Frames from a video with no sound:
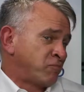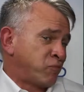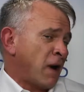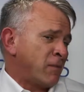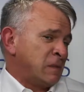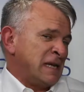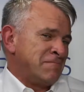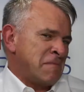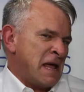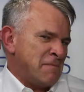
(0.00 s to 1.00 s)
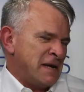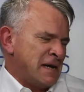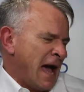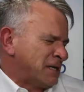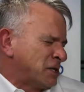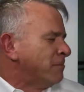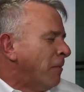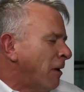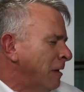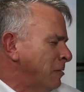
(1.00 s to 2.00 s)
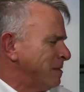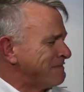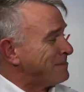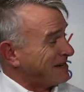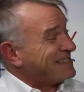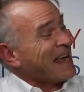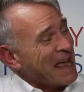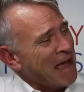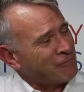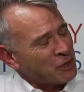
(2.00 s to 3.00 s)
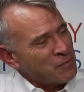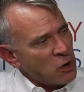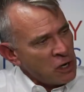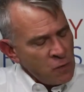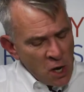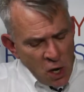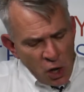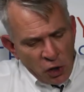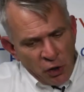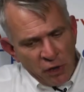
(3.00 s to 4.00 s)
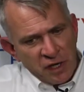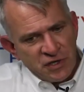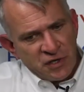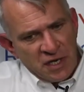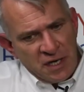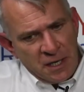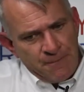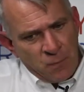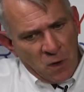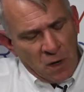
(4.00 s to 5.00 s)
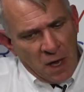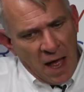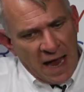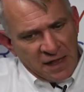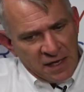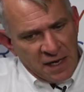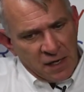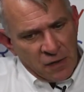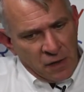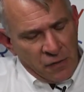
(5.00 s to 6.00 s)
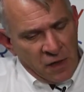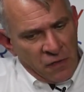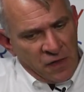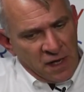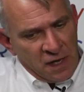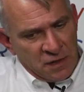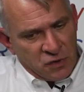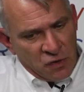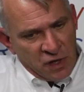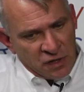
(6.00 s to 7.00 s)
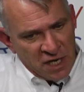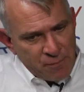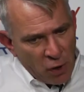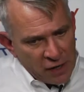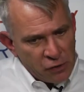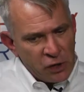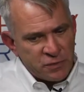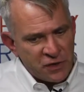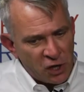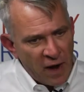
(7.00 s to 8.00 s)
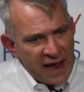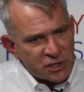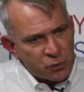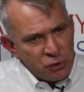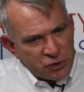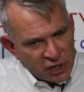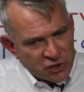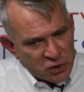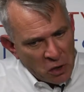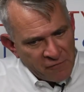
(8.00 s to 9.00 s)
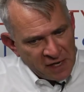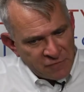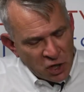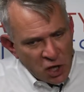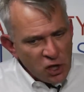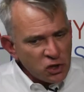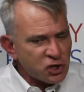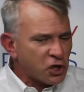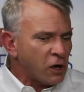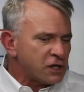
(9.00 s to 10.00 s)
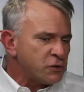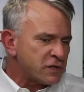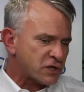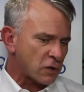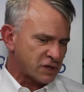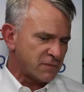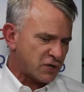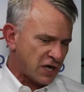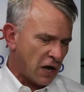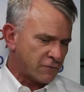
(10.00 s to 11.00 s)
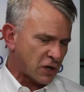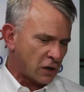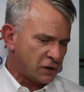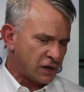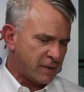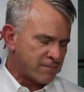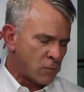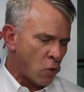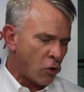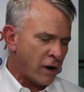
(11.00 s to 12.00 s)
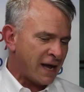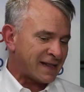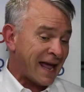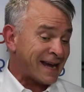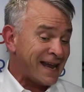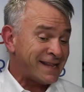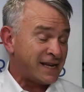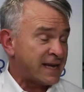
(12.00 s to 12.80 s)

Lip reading: probably maybe not tomorrow, but maybe day after tomorrow, you're going to see, I think, the Tea Party groups and the grassroots conservatives start to assert themselves a little bit more at like the